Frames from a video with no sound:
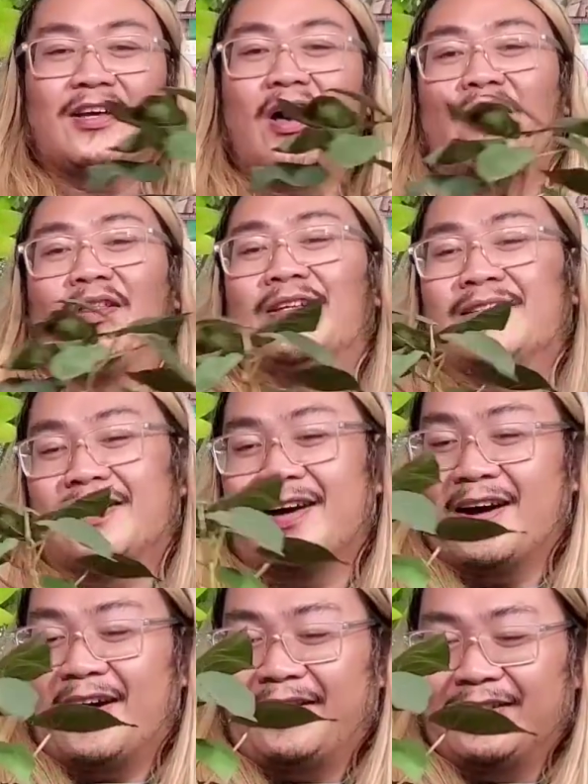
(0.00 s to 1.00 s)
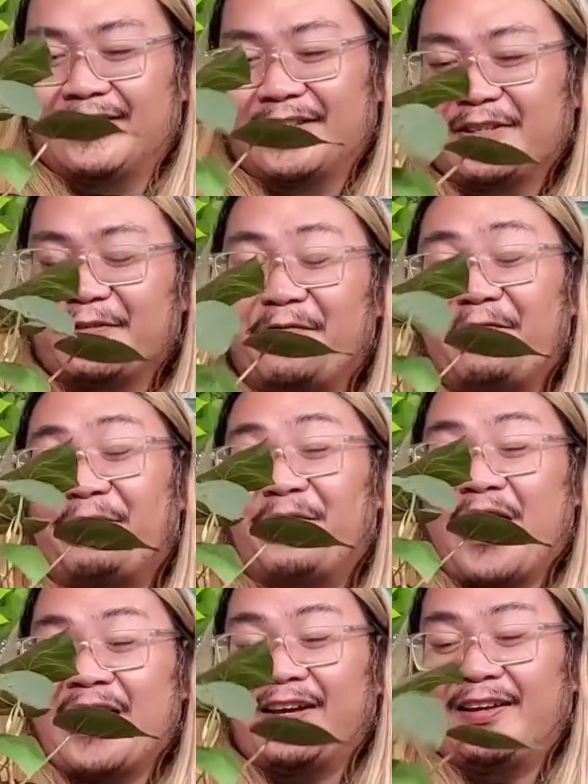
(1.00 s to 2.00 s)
I saw this guy. This is
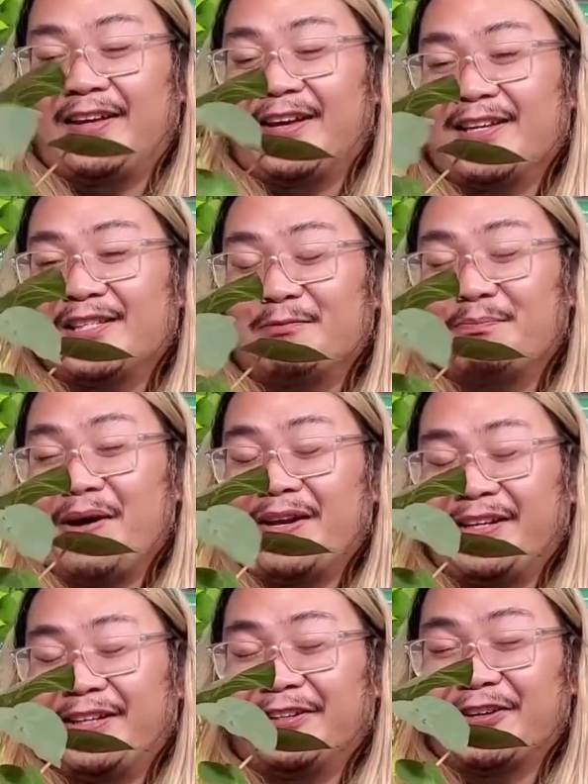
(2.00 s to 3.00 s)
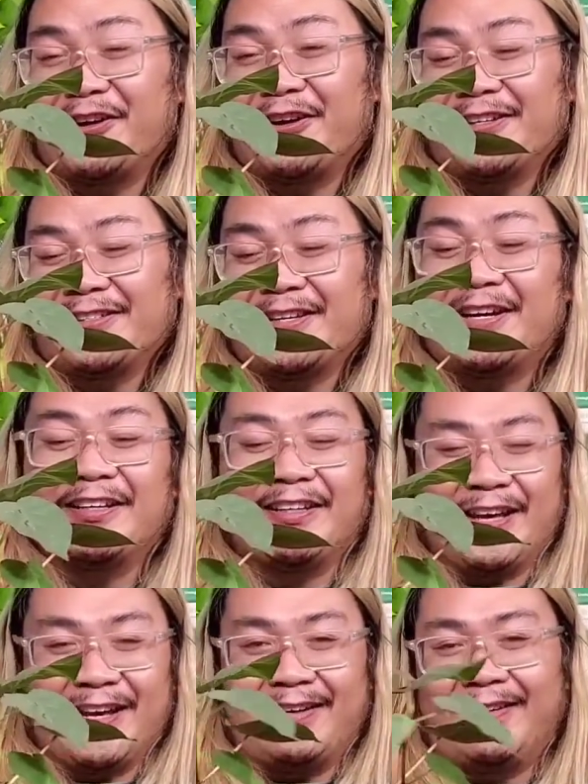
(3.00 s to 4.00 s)
a Ficus
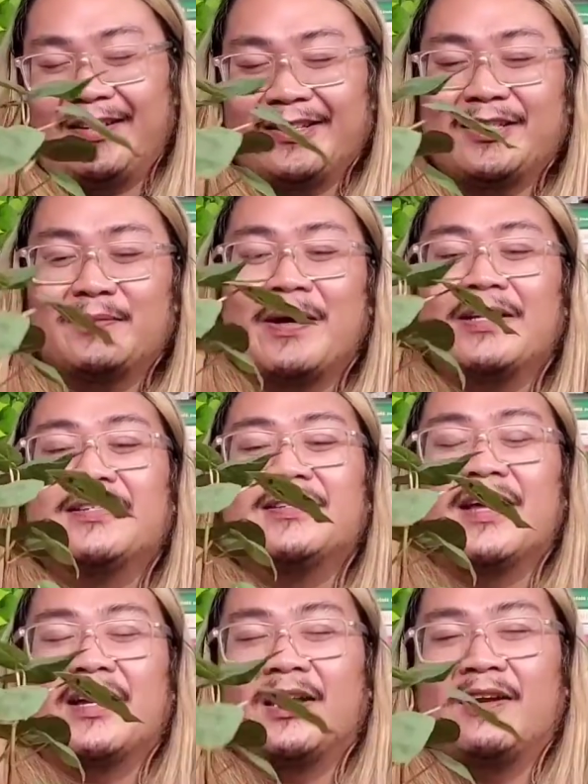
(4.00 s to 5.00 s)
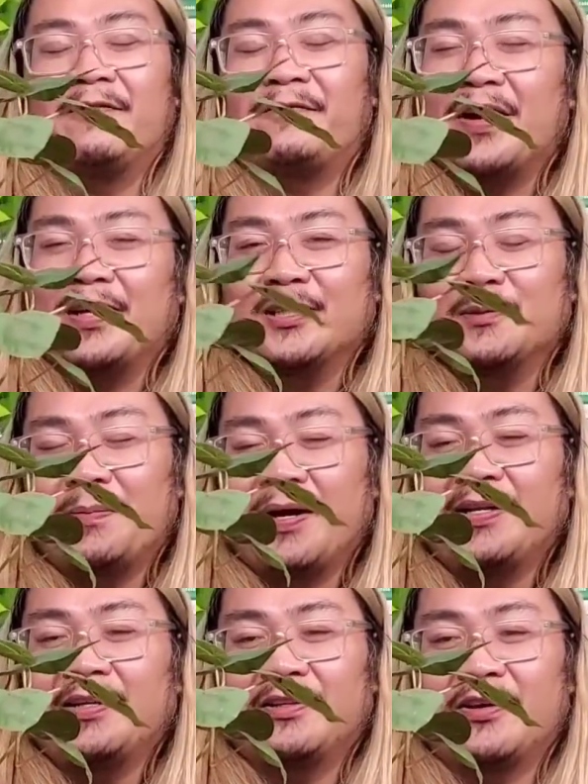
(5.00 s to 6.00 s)
Petiolaris again. This is my second
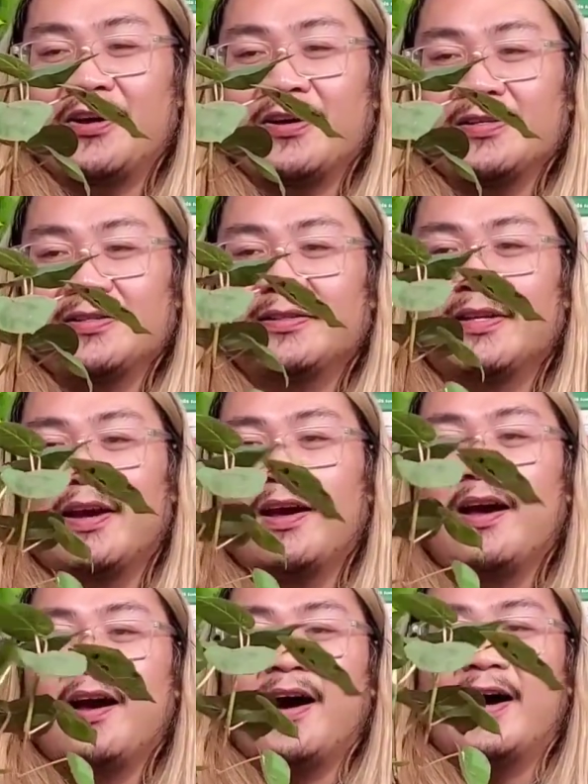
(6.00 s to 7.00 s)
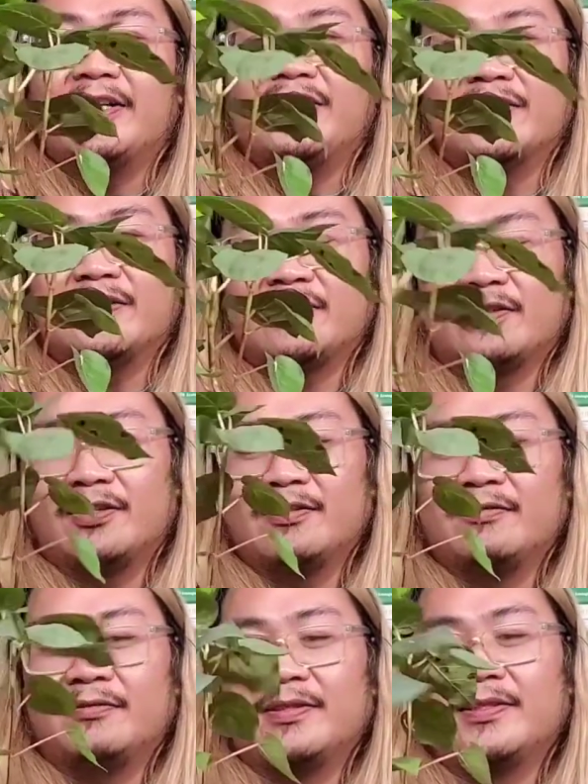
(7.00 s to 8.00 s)
Ficus Petiolaris. I
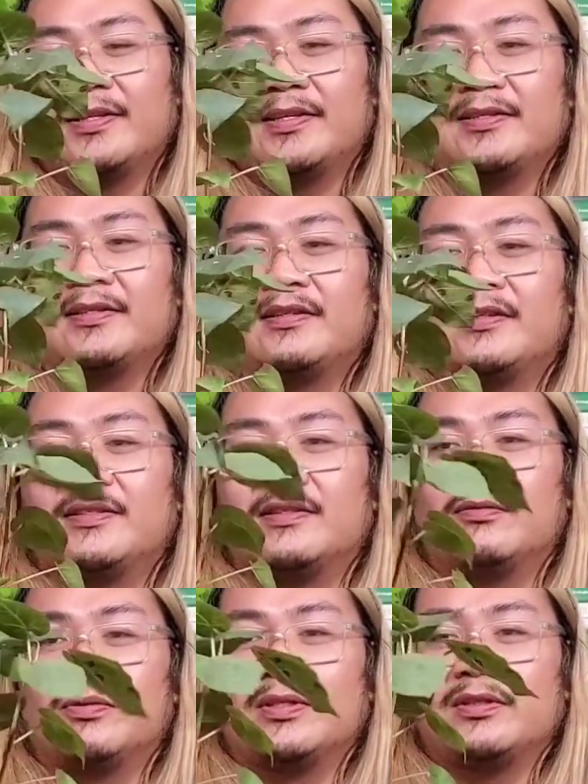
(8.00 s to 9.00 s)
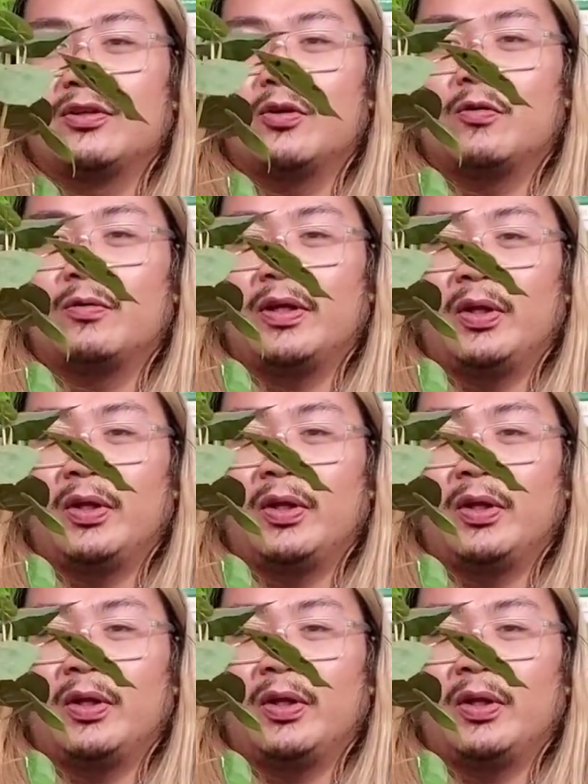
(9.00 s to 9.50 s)
just couldn't resist because it was